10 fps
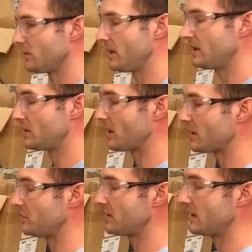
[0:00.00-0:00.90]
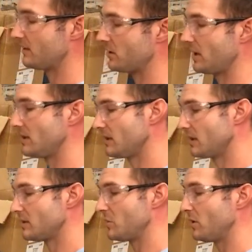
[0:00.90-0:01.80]
so these adjustments never change.
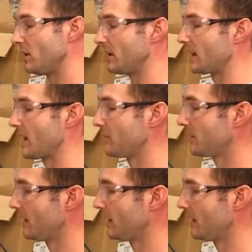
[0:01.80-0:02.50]
That's the beauty of the cam